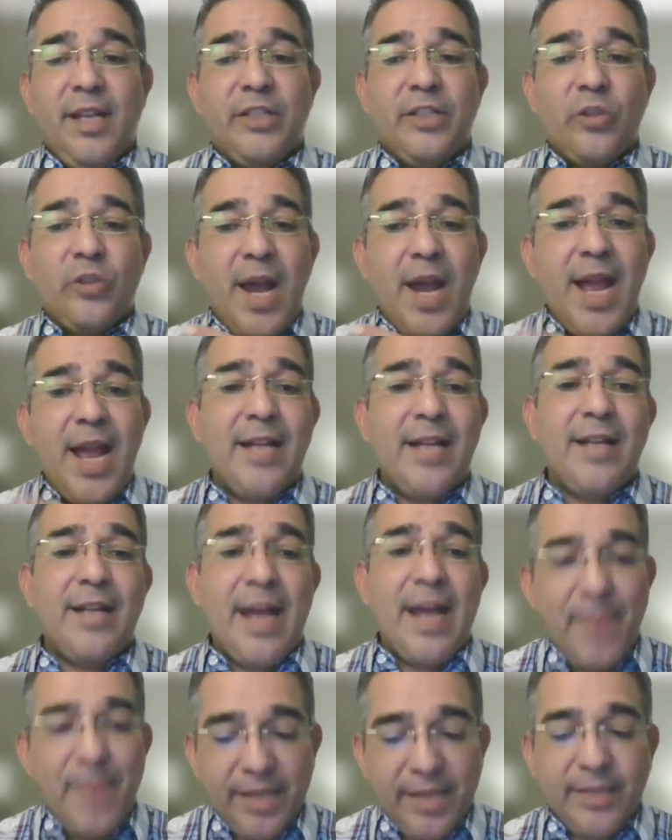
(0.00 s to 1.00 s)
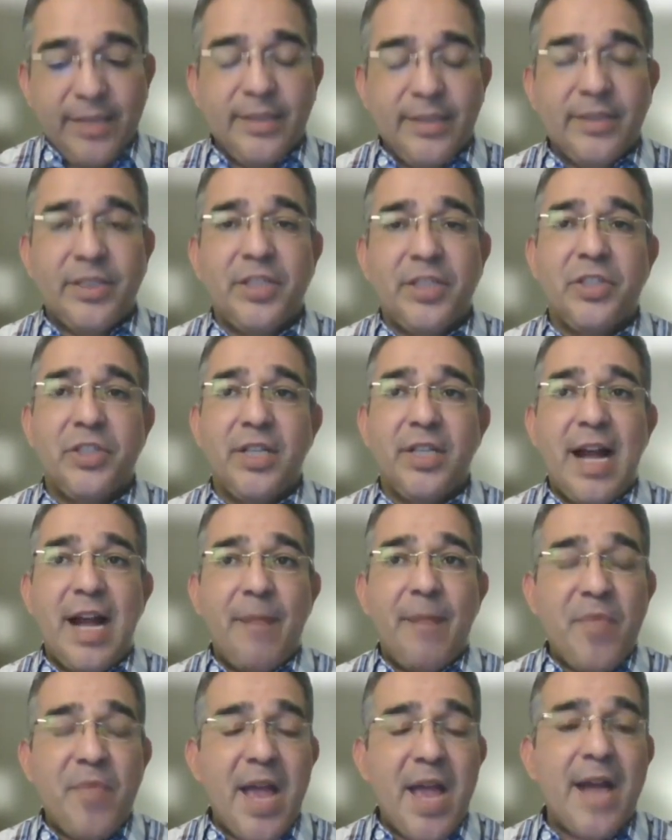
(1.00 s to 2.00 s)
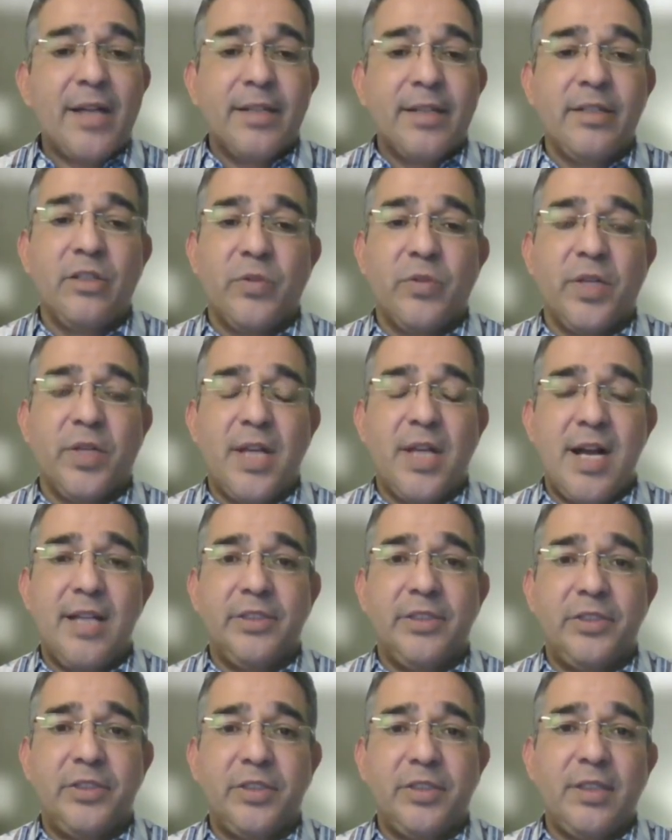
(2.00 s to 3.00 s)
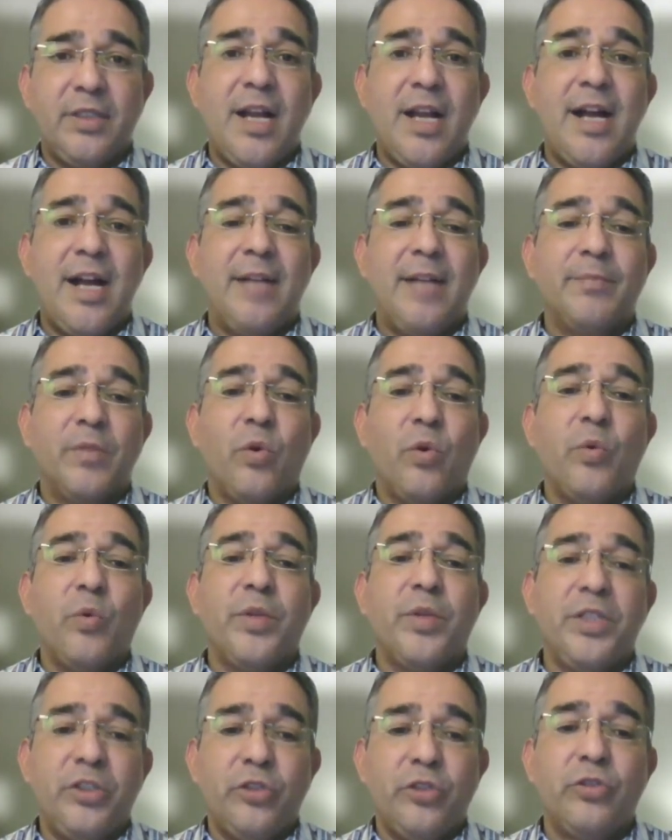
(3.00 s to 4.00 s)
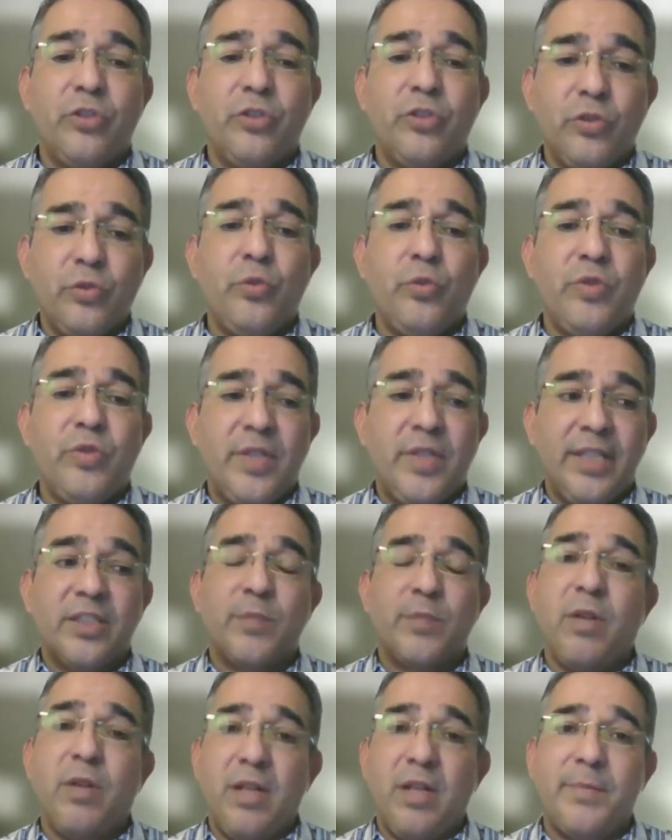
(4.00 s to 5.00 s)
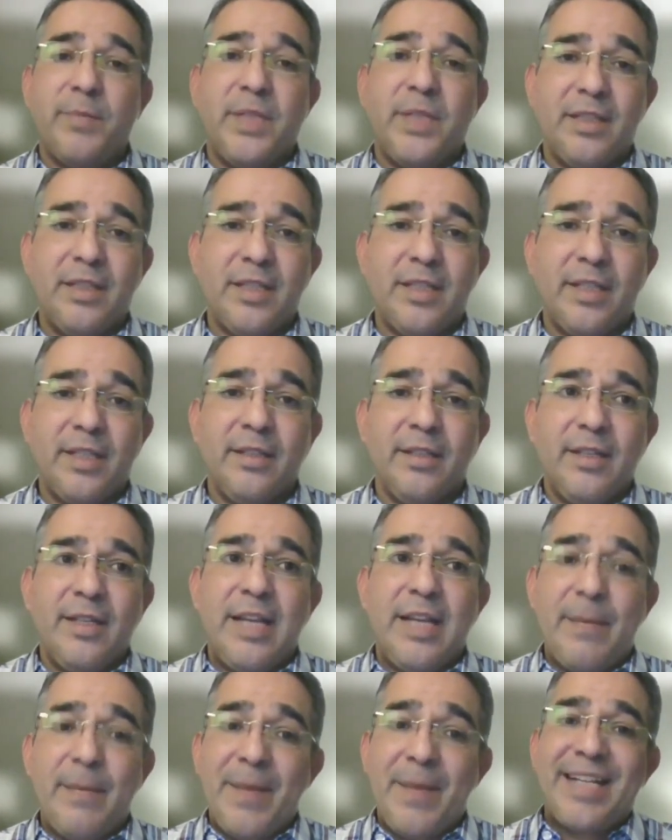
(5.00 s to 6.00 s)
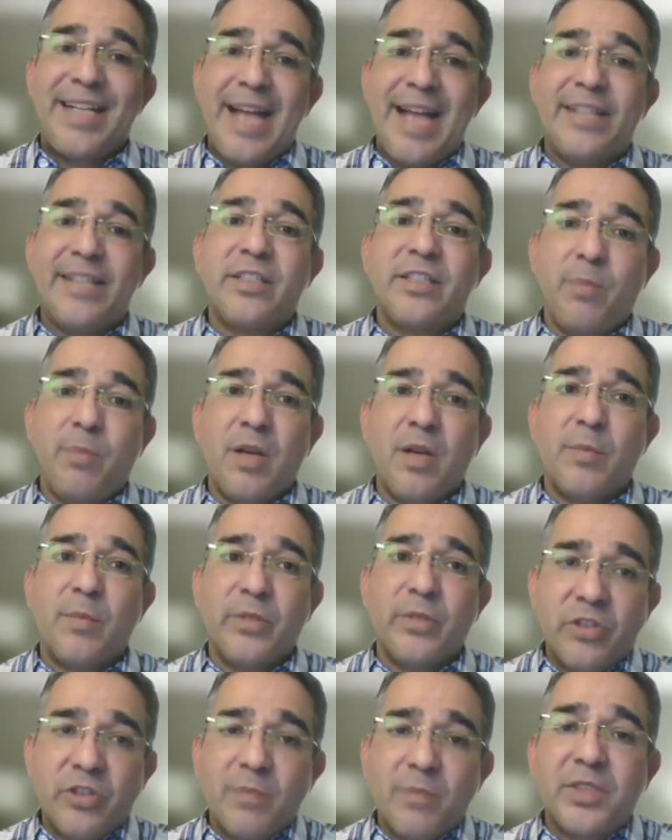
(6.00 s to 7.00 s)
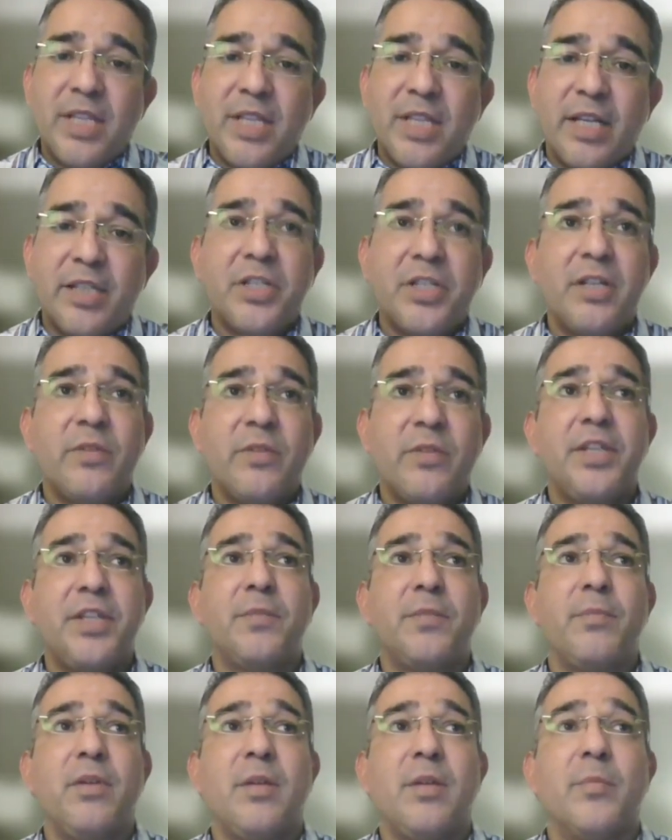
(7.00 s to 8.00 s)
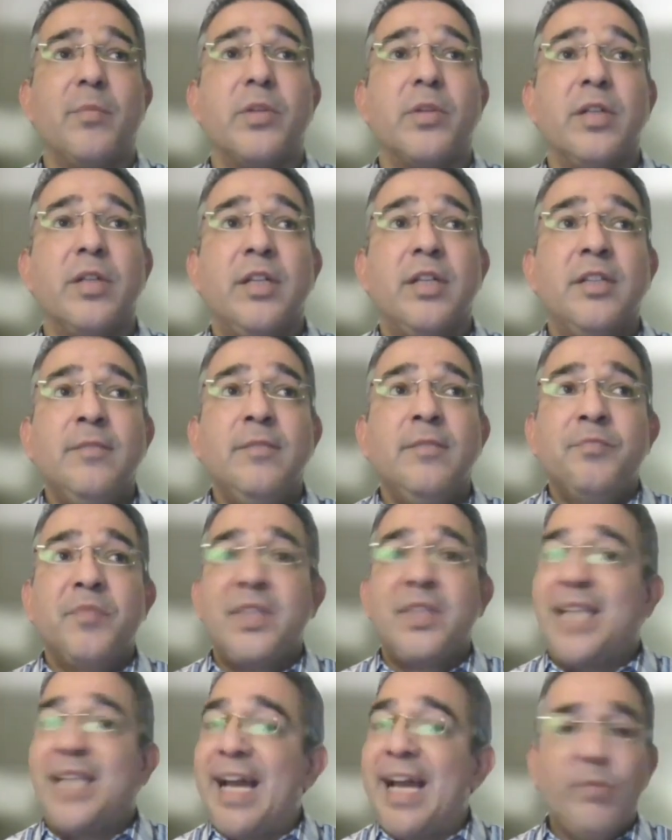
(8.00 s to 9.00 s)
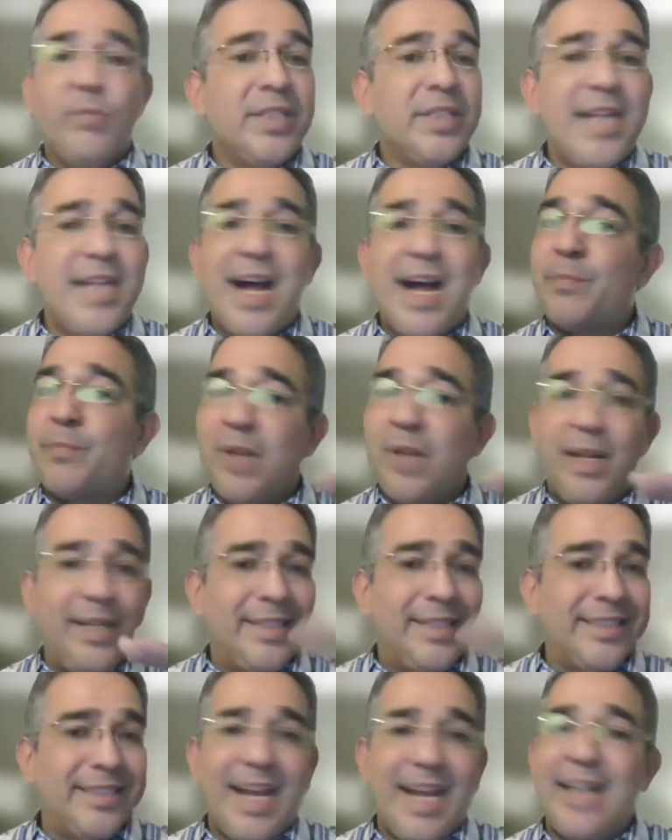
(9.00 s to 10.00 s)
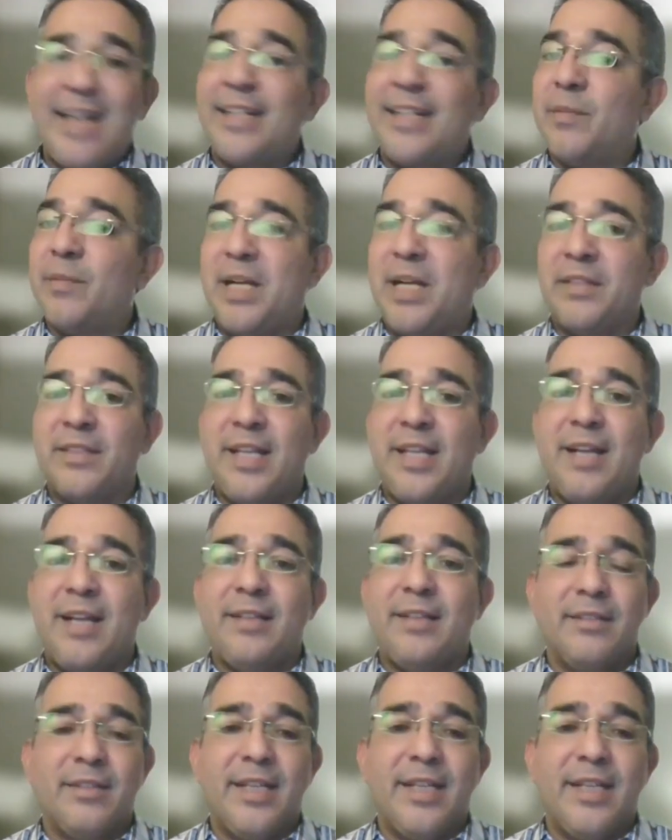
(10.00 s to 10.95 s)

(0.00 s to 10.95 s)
And so I made a decision. I'm not going to go to college. I'm going to do this plumbing thing. And my dad's a plumber, so I'm a second generation plumber. Dad was not excited about that.